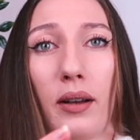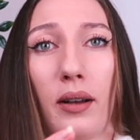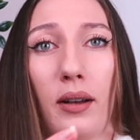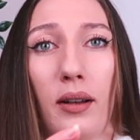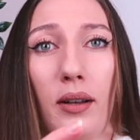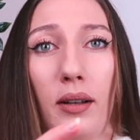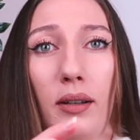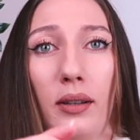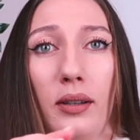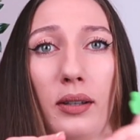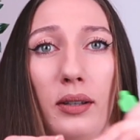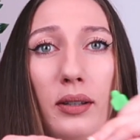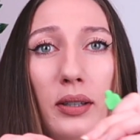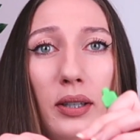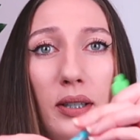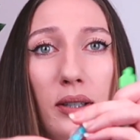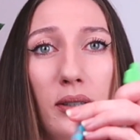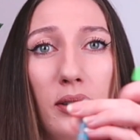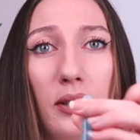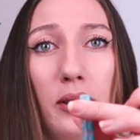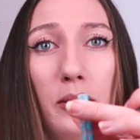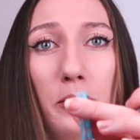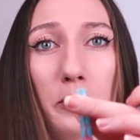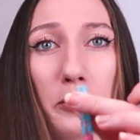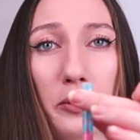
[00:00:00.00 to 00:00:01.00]
all these
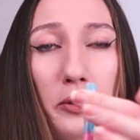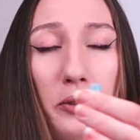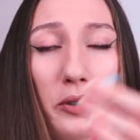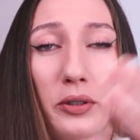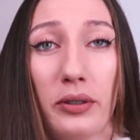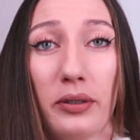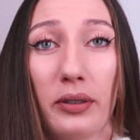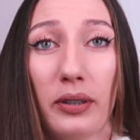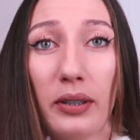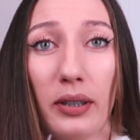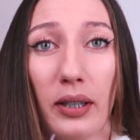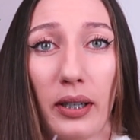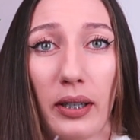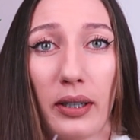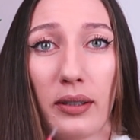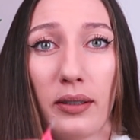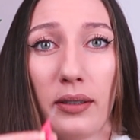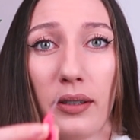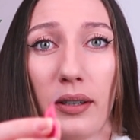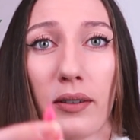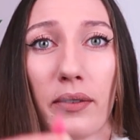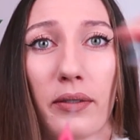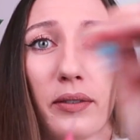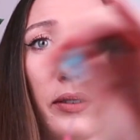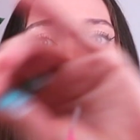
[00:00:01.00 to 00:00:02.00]
little brushes in
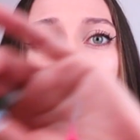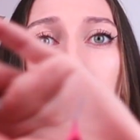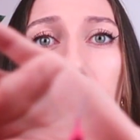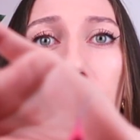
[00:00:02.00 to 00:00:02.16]
different